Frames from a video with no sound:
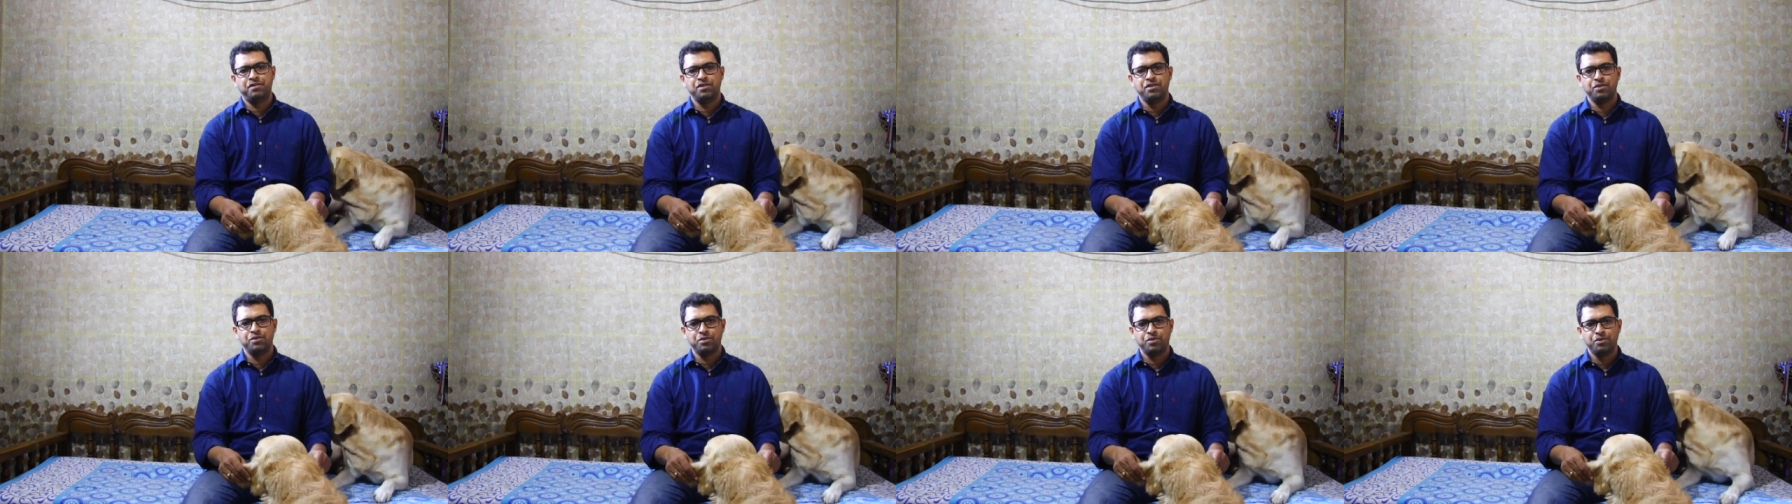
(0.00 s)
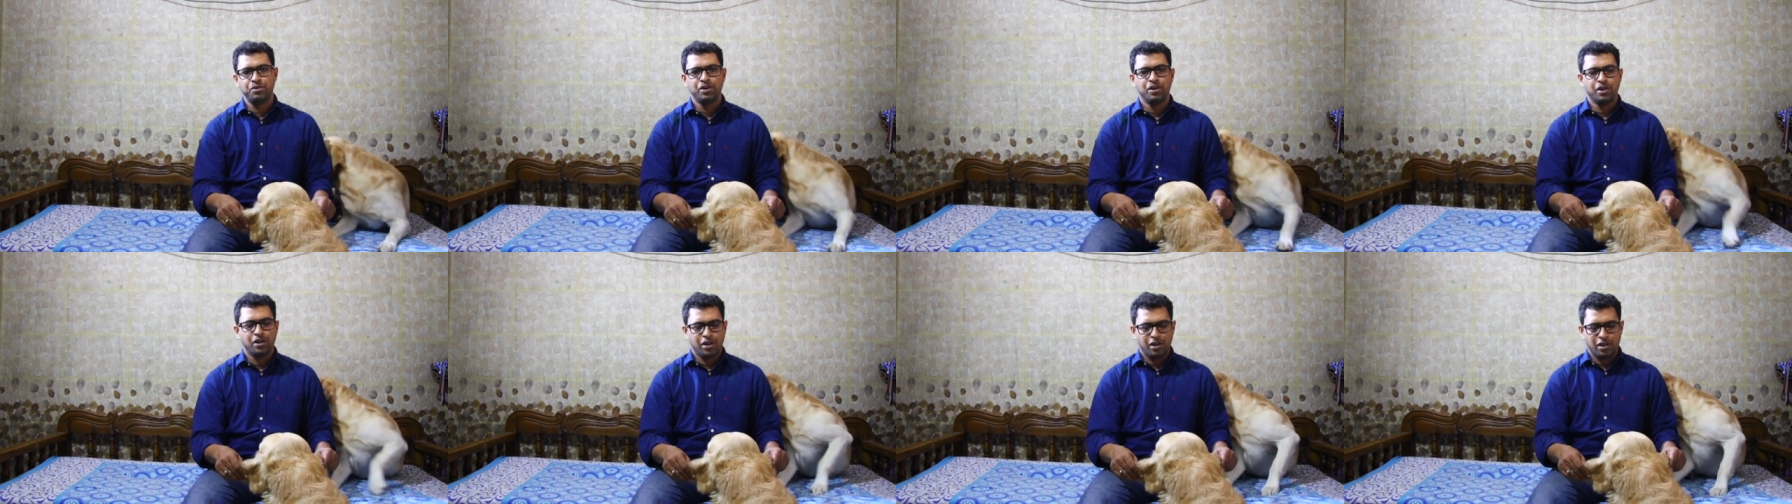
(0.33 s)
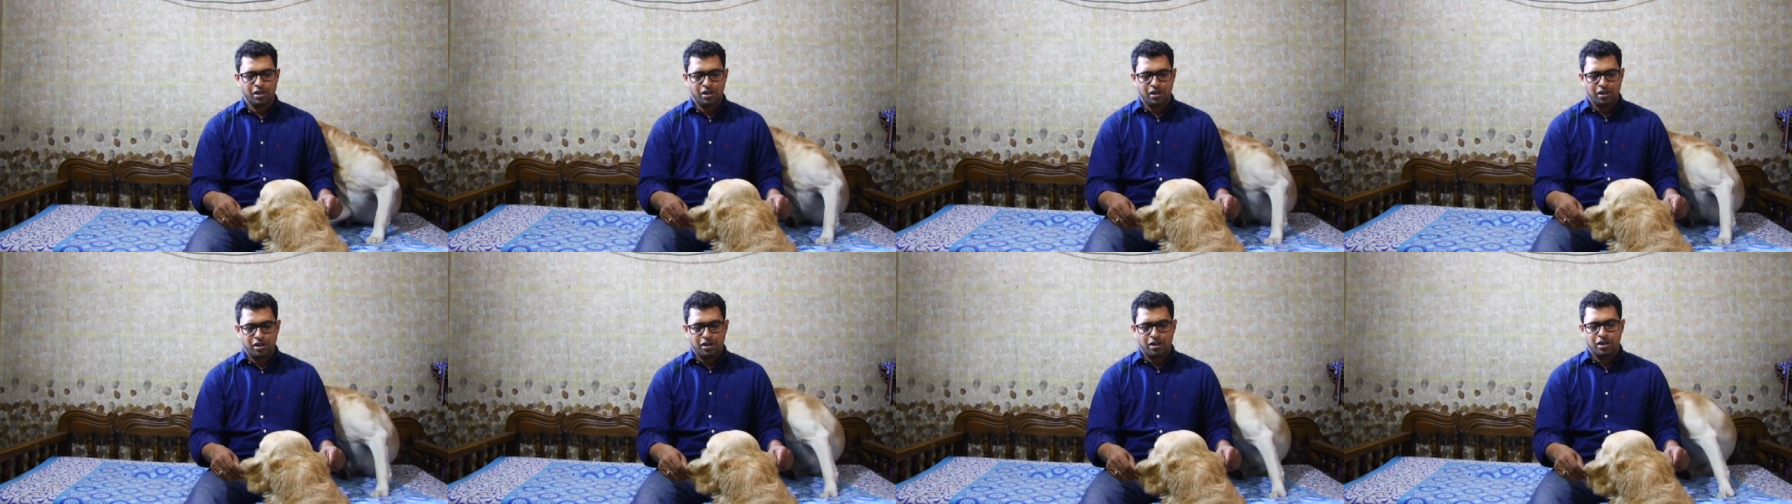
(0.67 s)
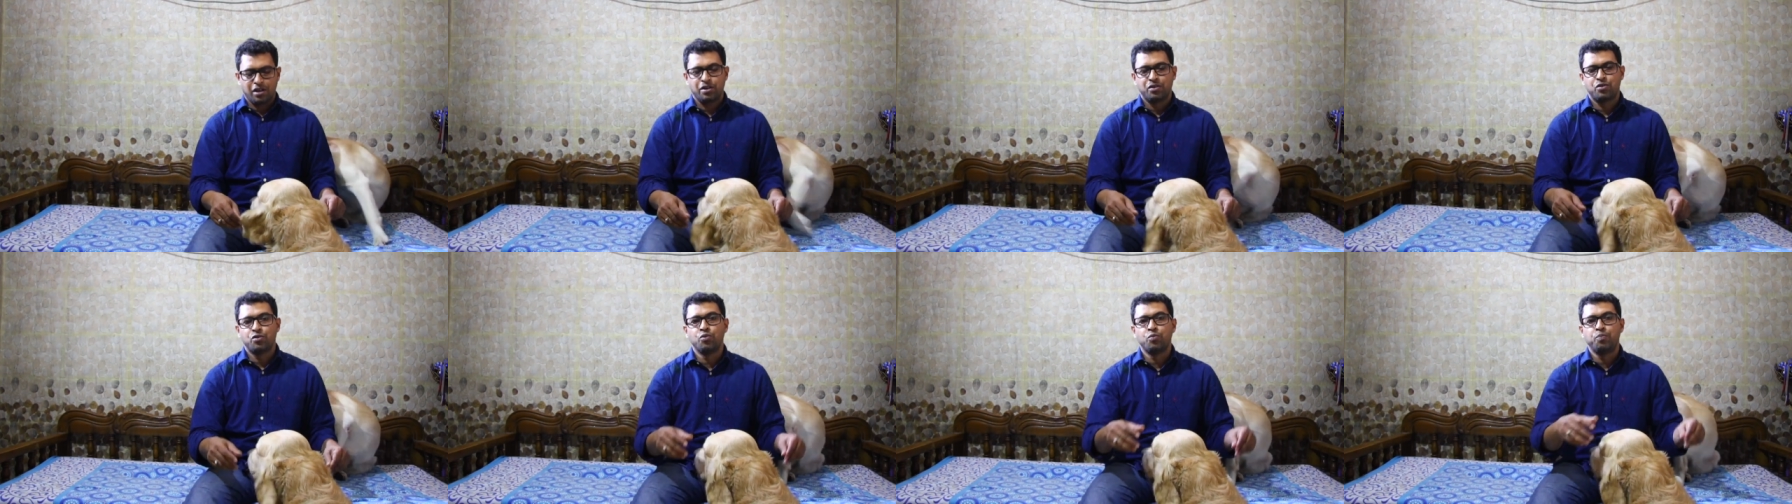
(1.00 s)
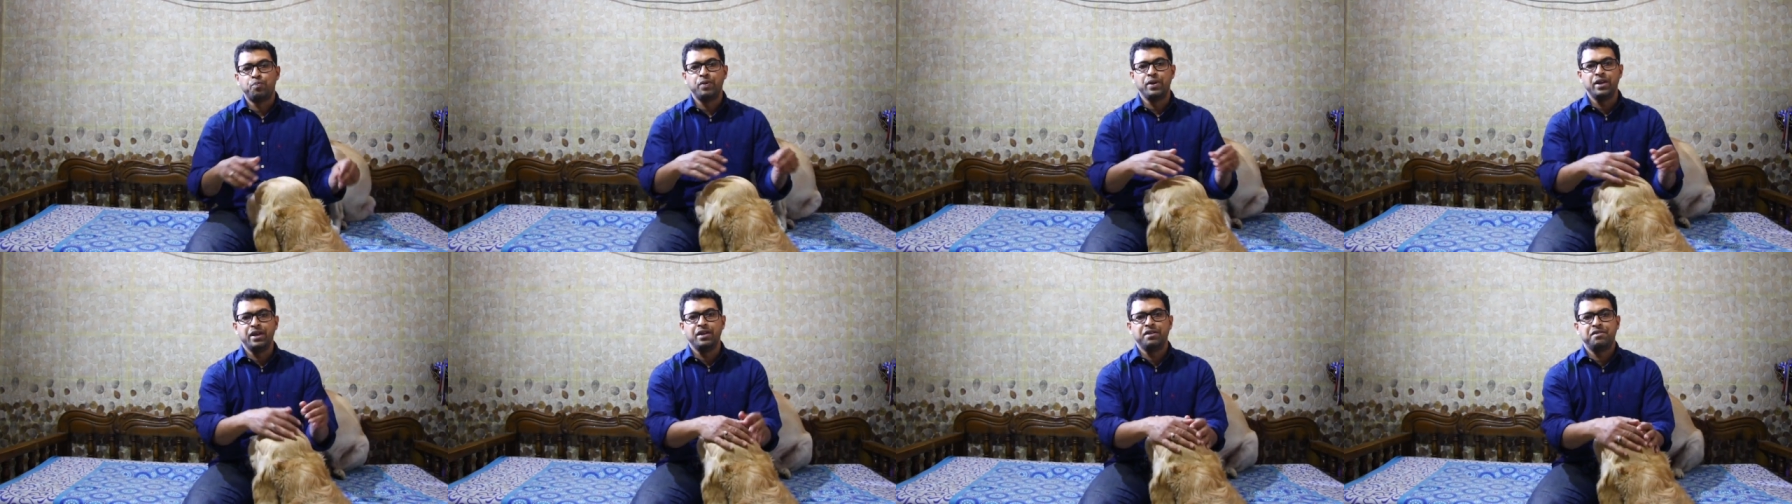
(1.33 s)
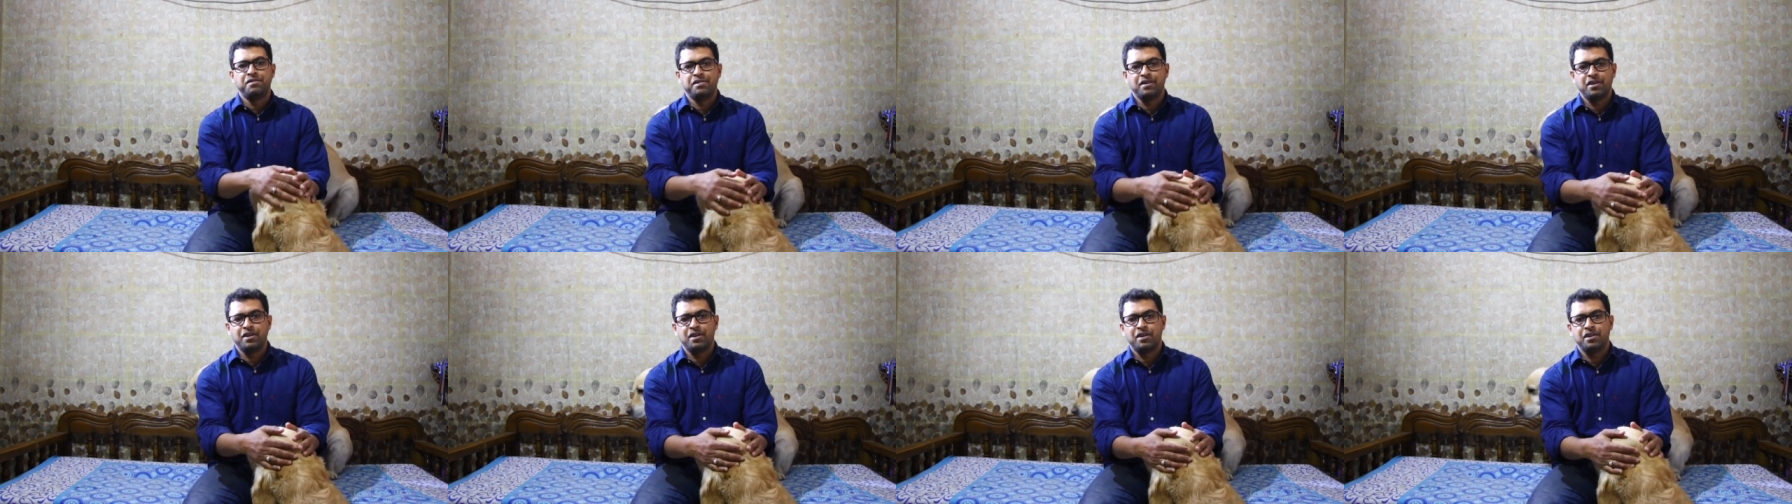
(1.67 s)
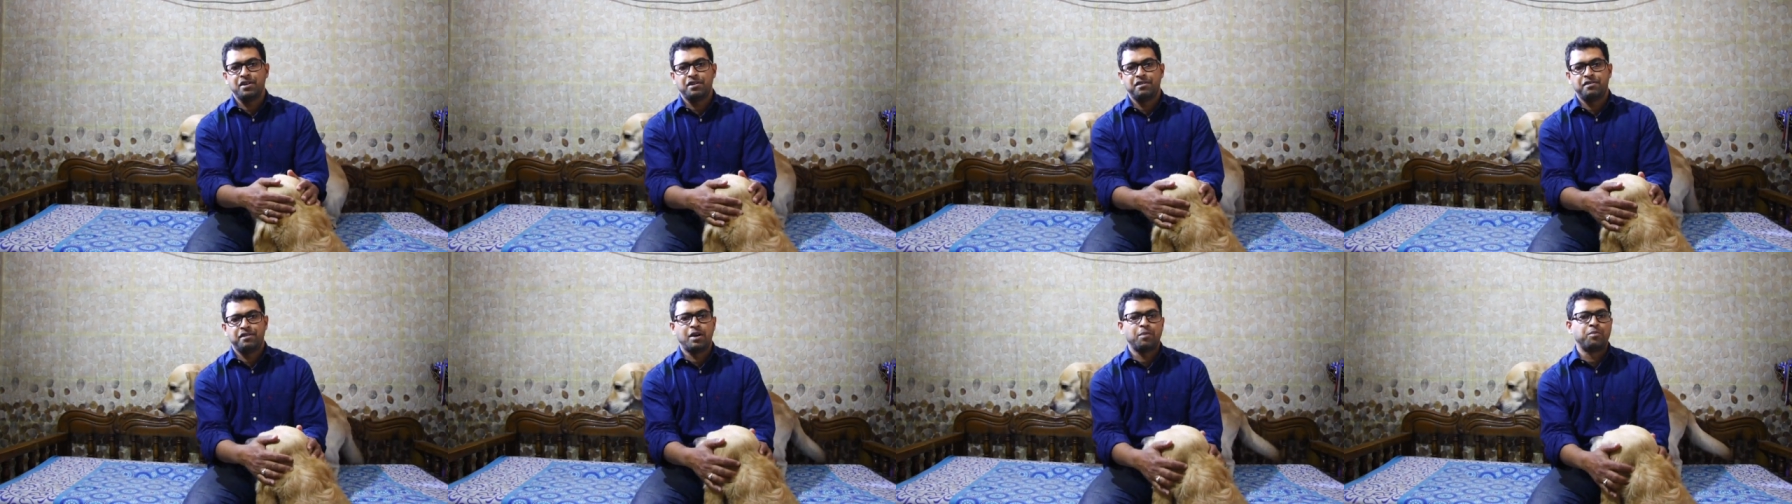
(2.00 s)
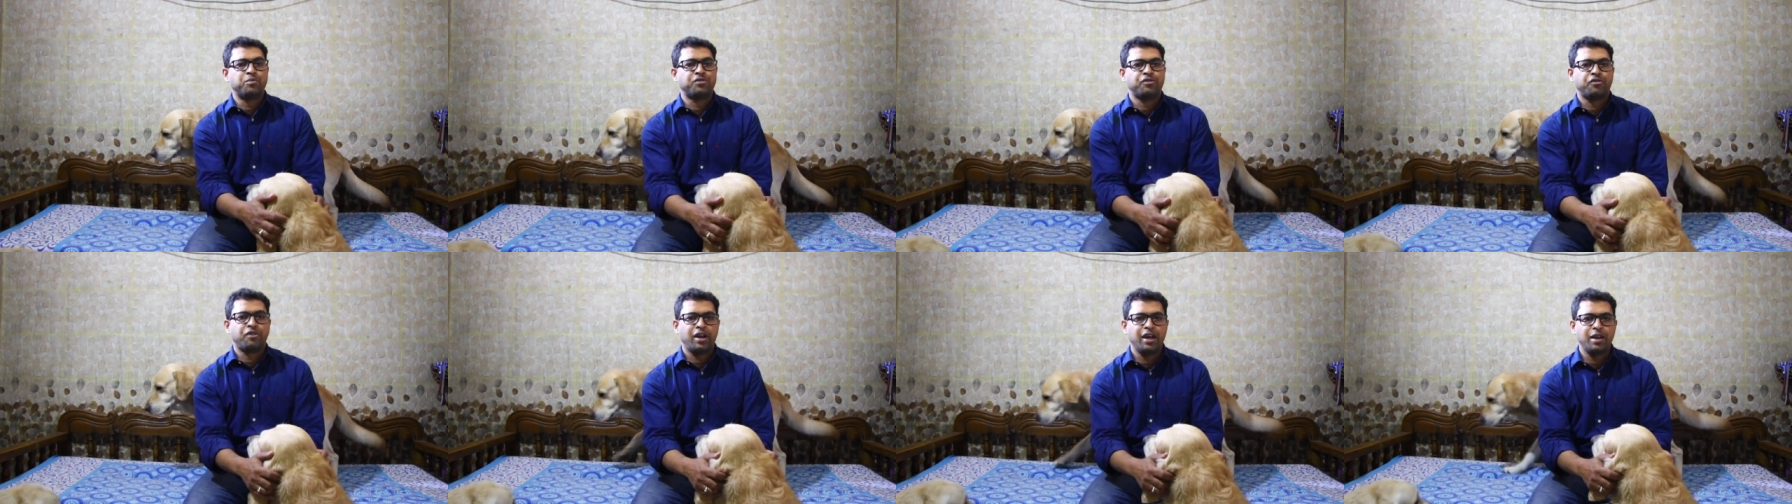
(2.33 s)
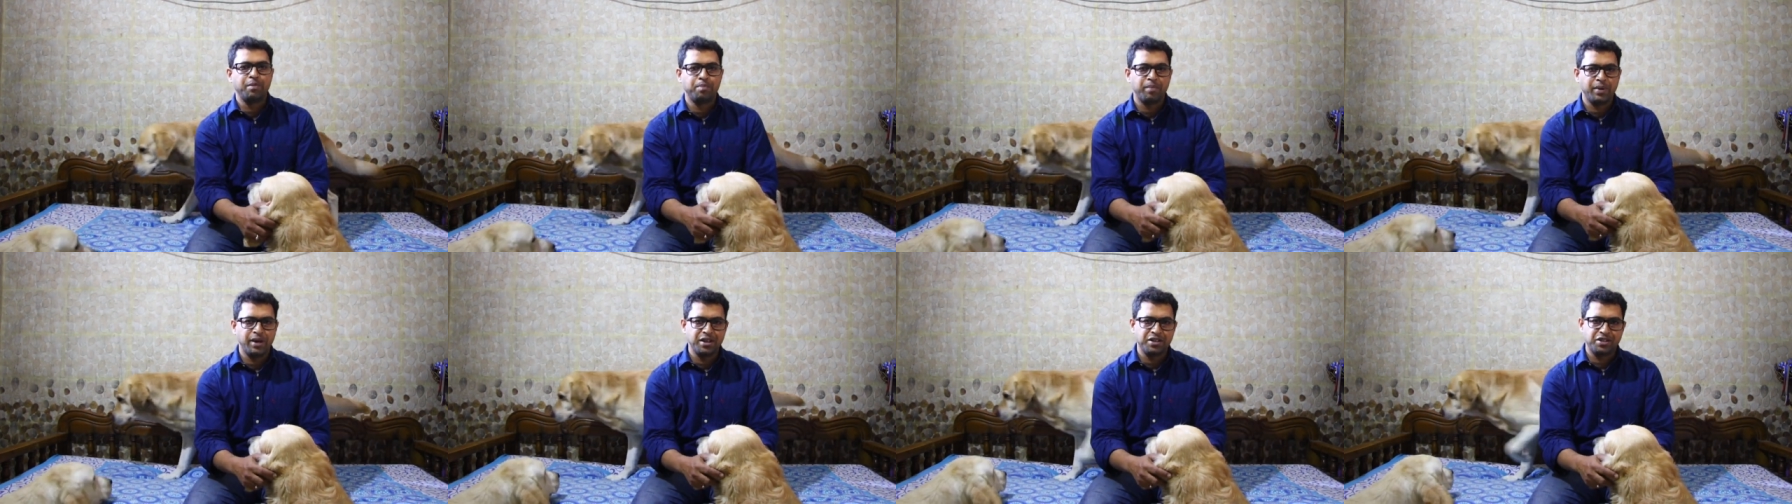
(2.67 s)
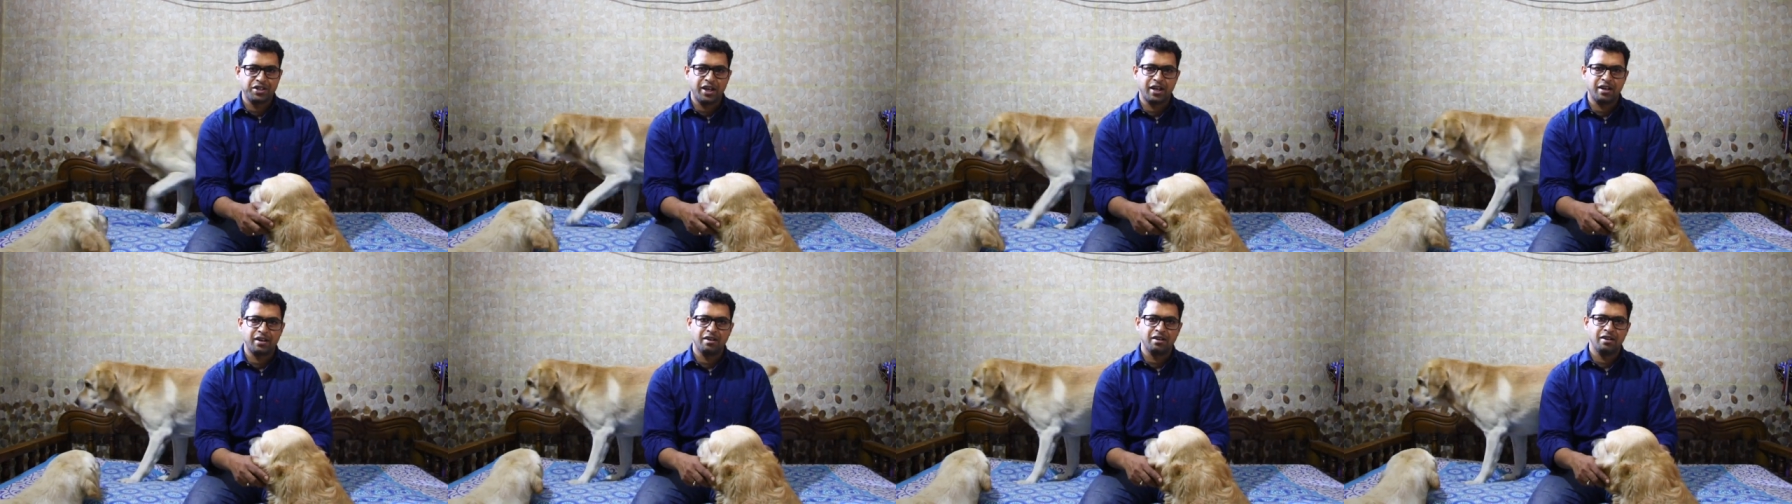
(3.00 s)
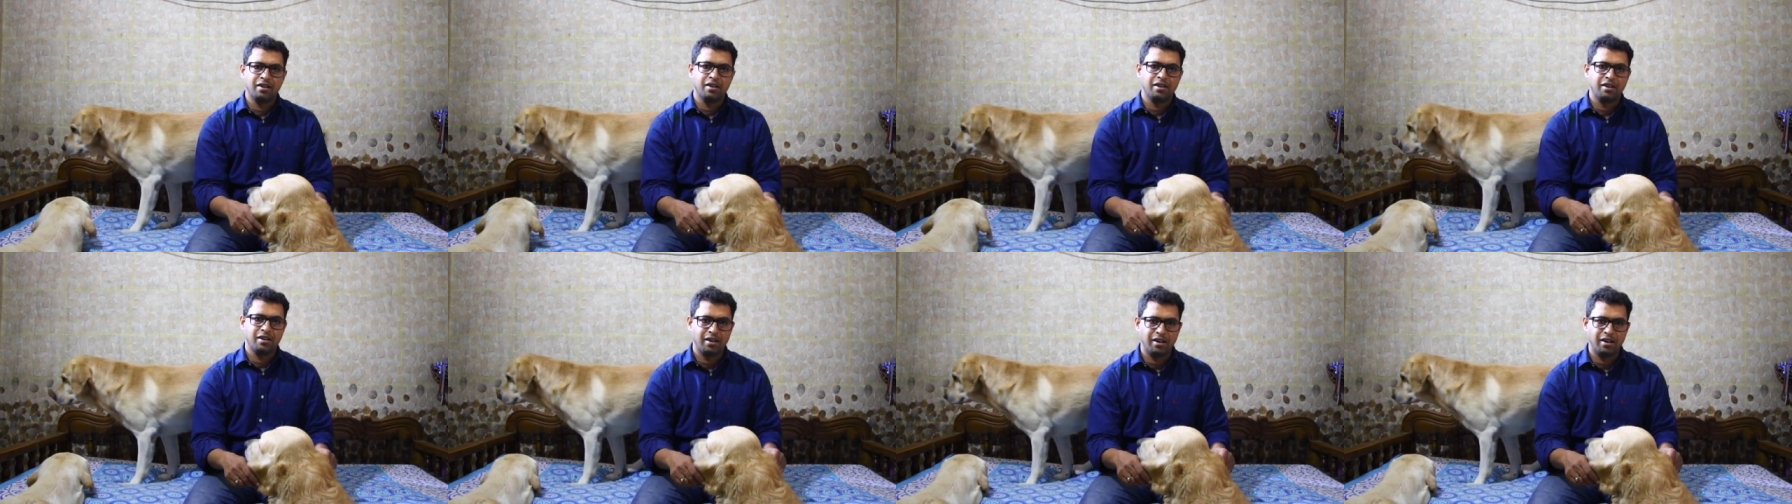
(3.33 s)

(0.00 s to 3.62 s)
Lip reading: you to please subscribe my channel,